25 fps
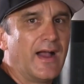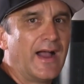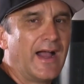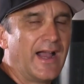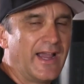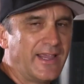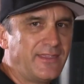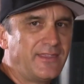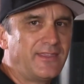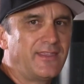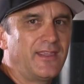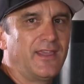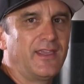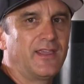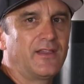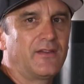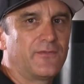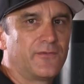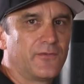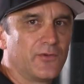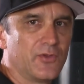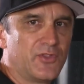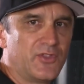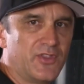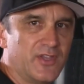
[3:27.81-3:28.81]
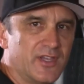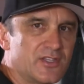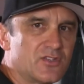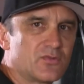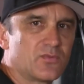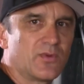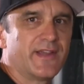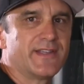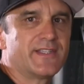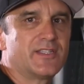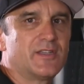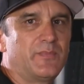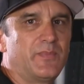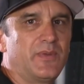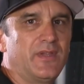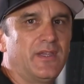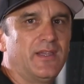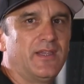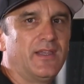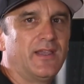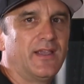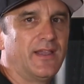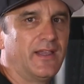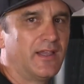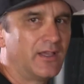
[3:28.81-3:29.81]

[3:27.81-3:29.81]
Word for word: I think for this recipe,